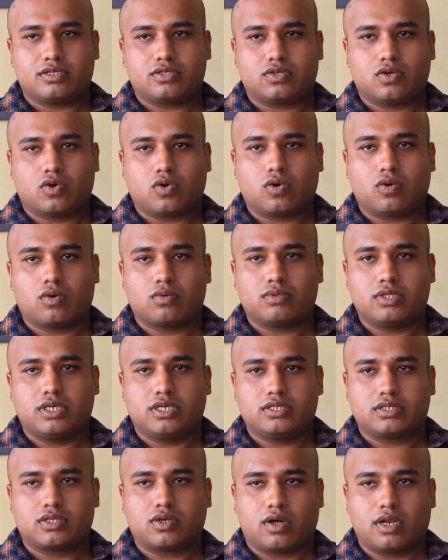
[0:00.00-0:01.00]
So
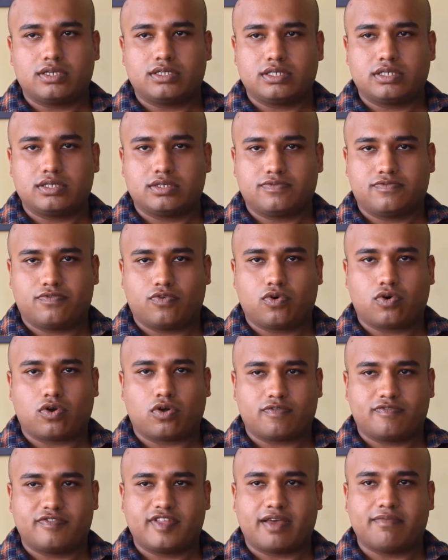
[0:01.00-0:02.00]
these colleges,
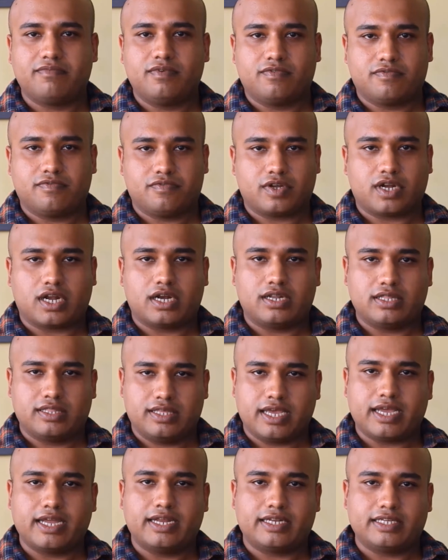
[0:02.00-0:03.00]
four of them were under
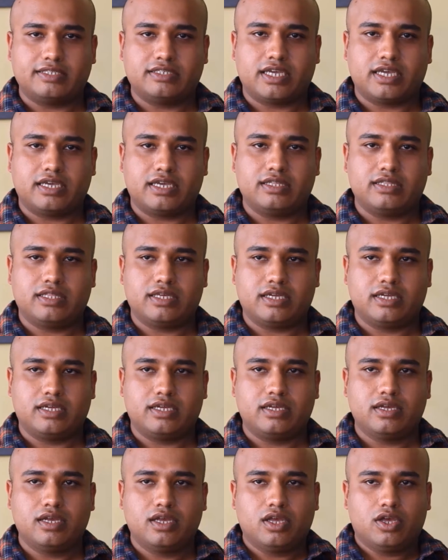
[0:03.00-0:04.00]
the IIT JEE,
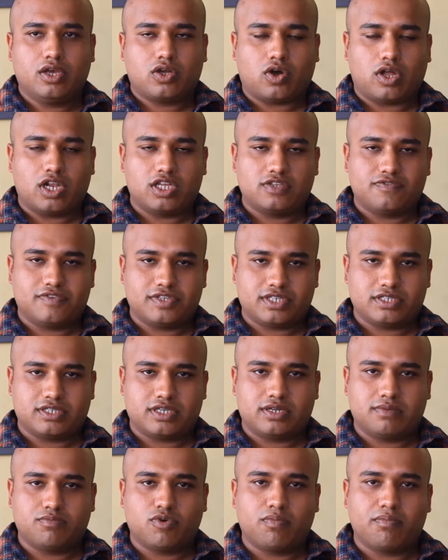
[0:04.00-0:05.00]
the college which is
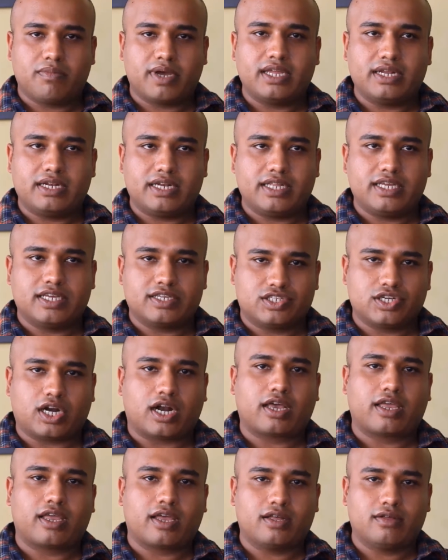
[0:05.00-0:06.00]
in Mumbai, TS
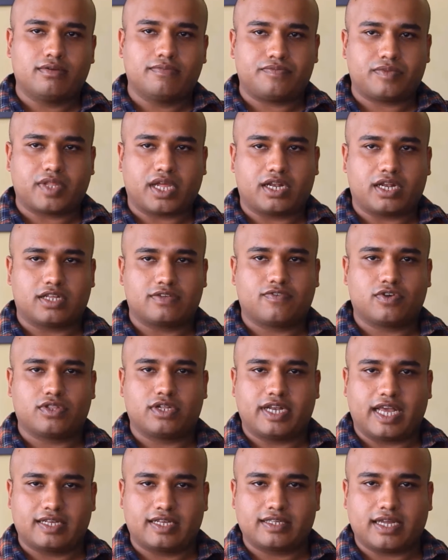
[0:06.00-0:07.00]
Chakya, that is for
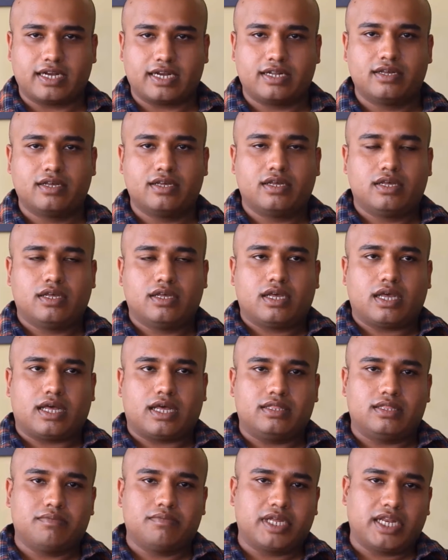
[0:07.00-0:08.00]
the deck side,
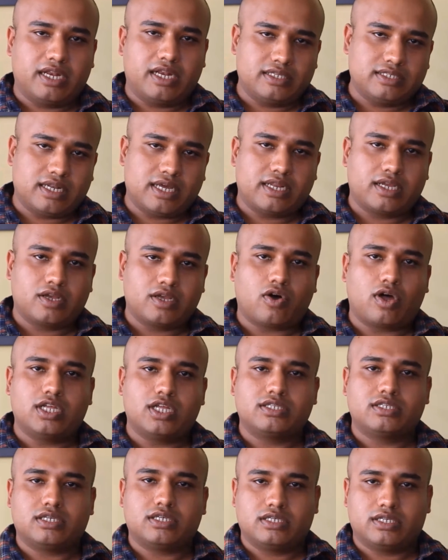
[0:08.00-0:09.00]
and the Marine Engineering
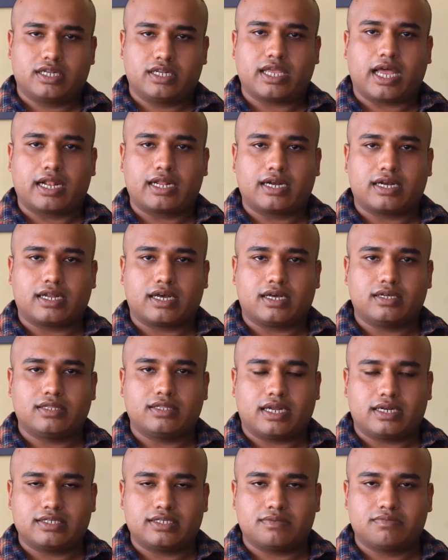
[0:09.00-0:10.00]
College is in Calcutta,
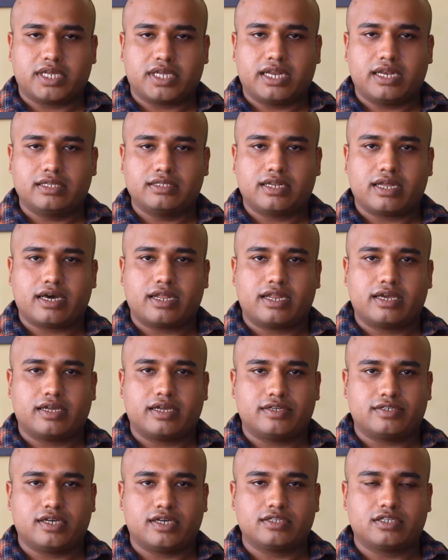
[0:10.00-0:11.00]
that is Marine Engineering
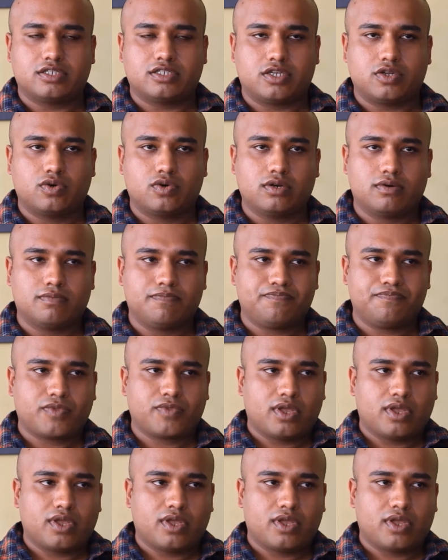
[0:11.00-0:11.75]
and Research Institute.